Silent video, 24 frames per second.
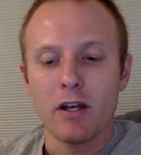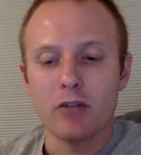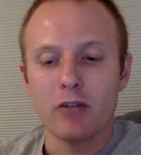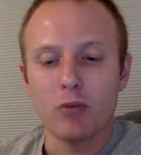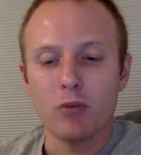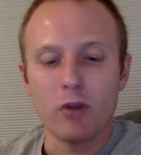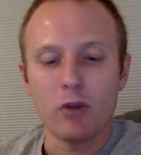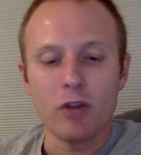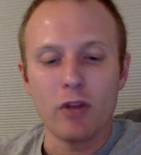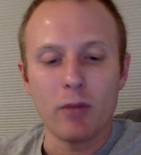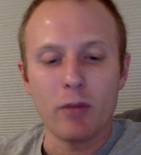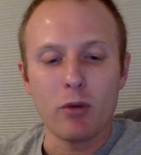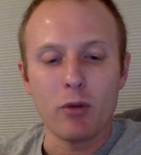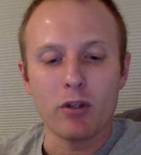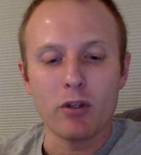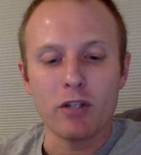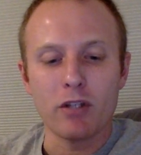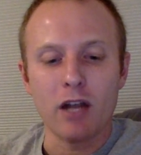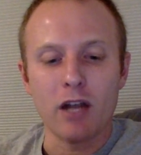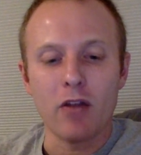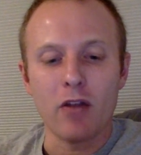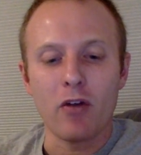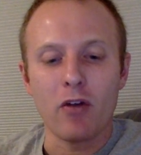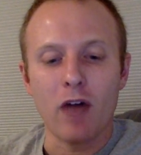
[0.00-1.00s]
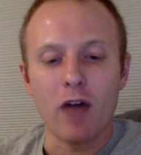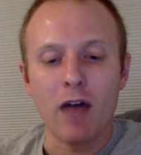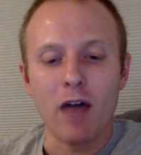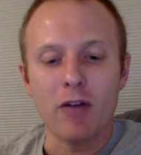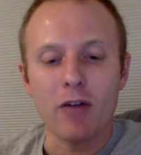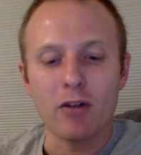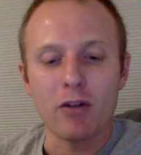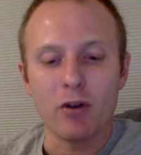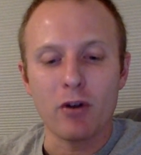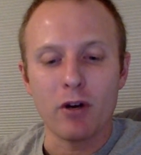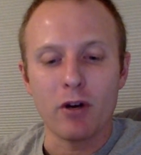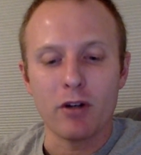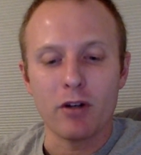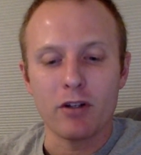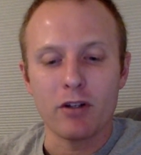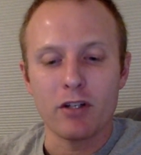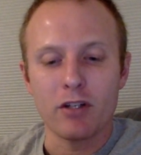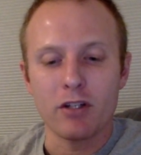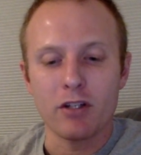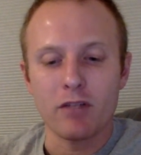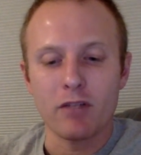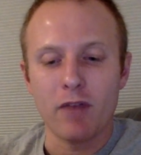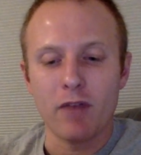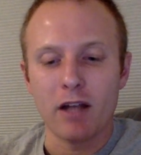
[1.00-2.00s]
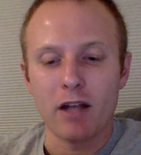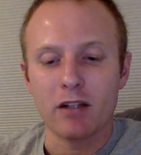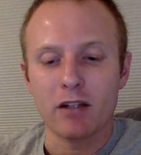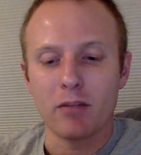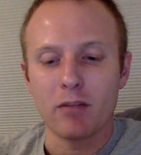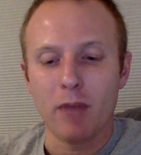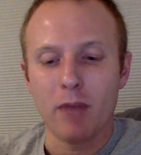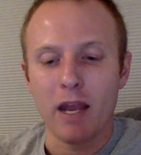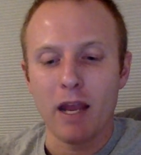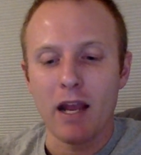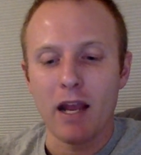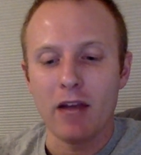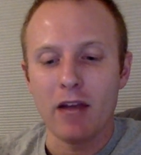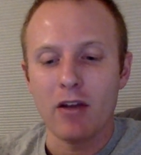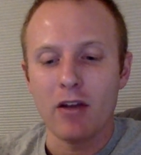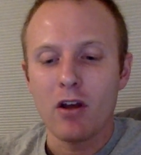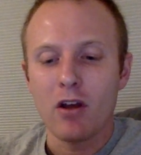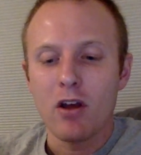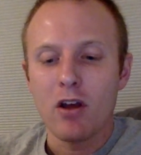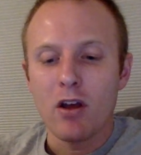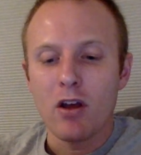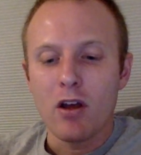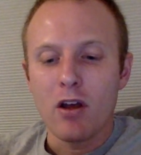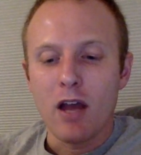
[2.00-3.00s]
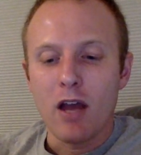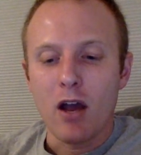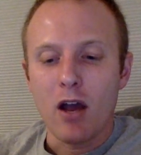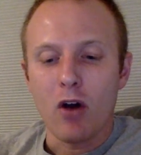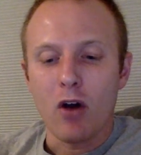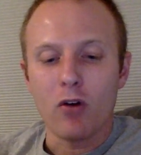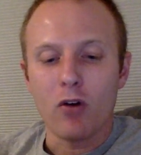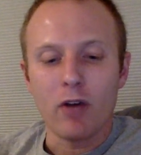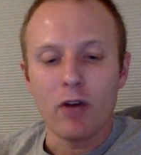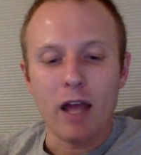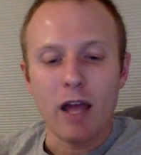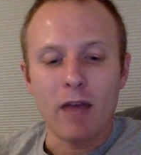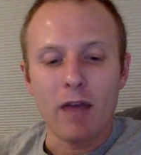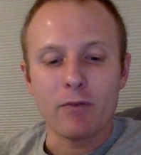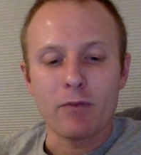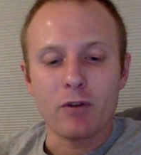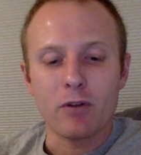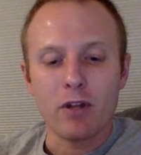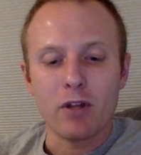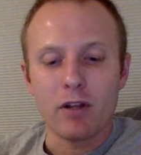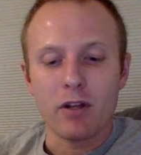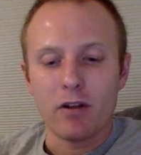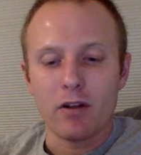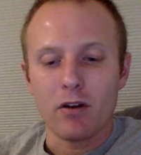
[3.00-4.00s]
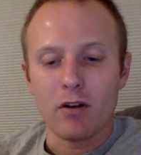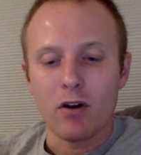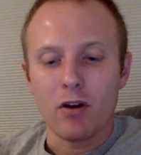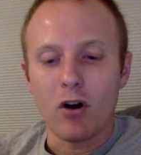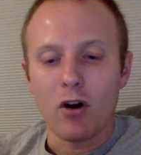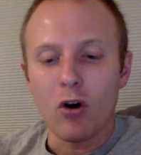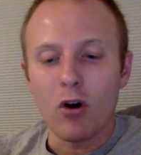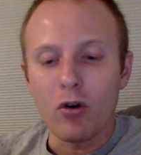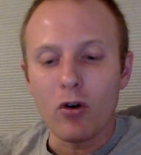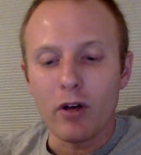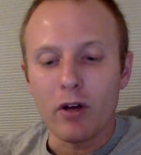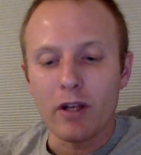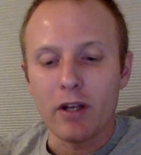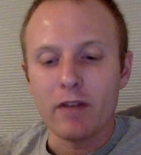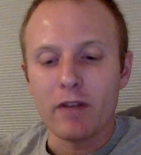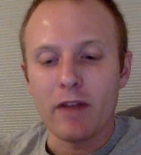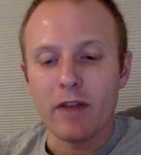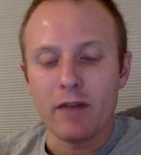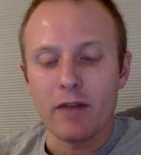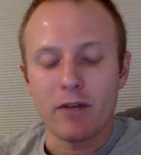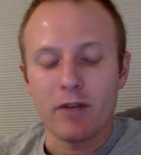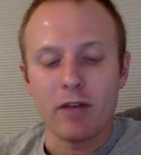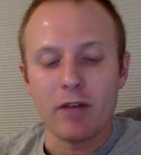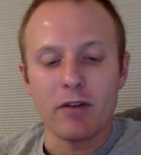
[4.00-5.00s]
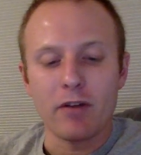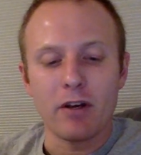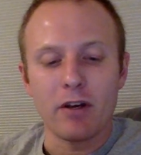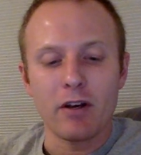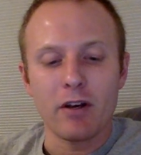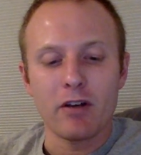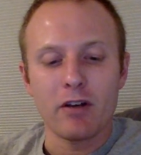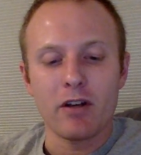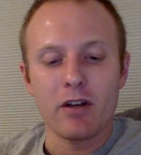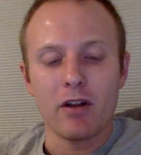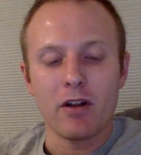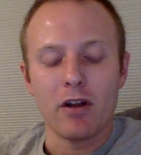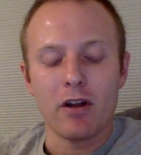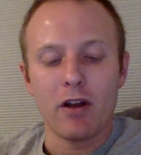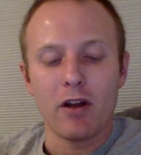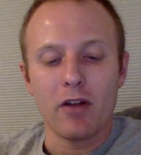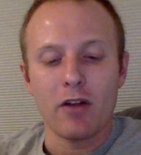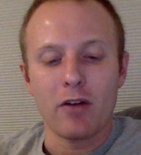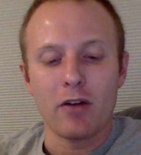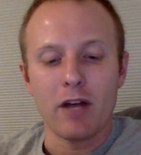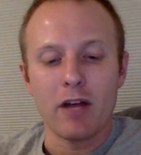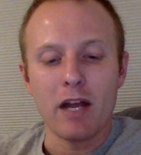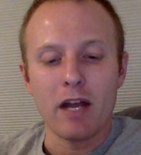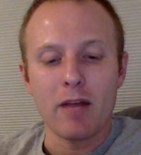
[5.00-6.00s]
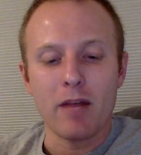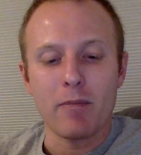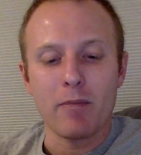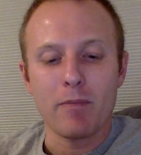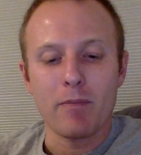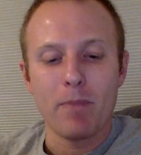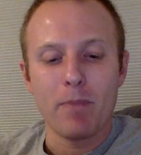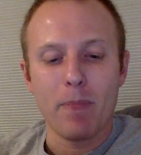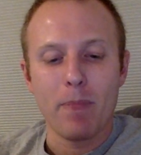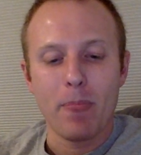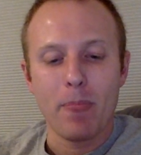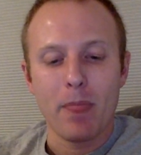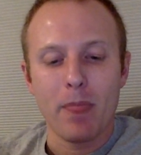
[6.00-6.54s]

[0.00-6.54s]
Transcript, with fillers: It's what they put down the lavatory to disinfect the pan only after the only they've given it a, another name.